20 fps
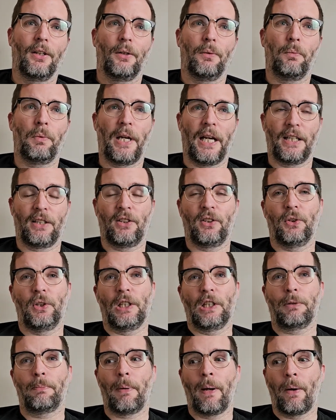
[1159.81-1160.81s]
We get to
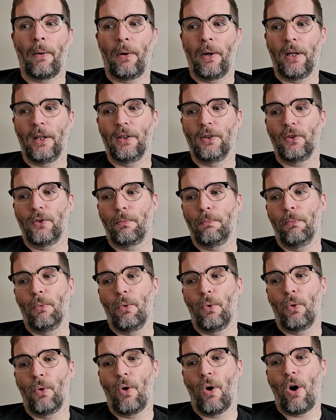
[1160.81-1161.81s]
experience
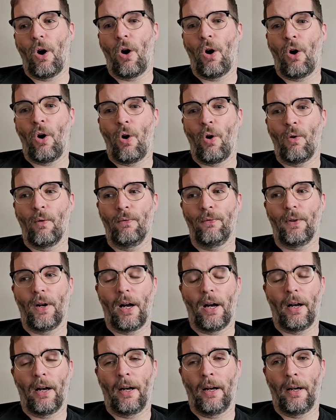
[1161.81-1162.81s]
more of
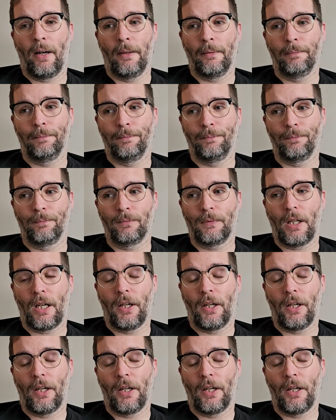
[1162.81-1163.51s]
um,